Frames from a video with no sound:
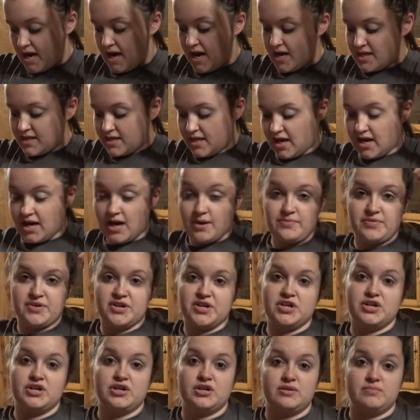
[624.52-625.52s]
And then I'm
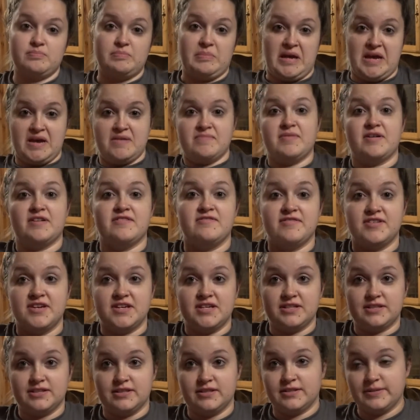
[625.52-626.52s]
going to paint my
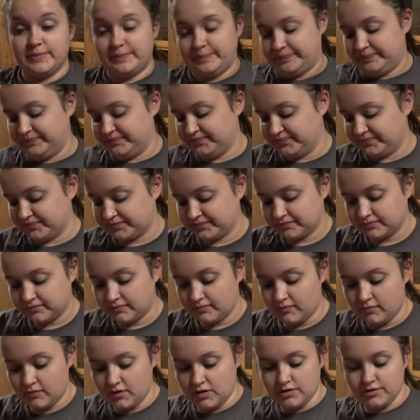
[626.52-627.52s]
face.
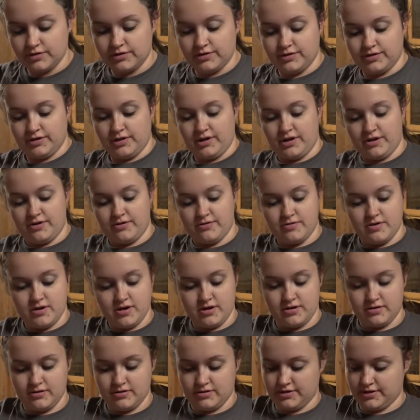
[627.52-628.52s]
So,
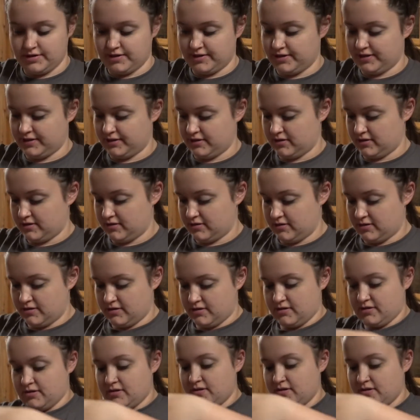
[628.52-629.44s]
let's see here.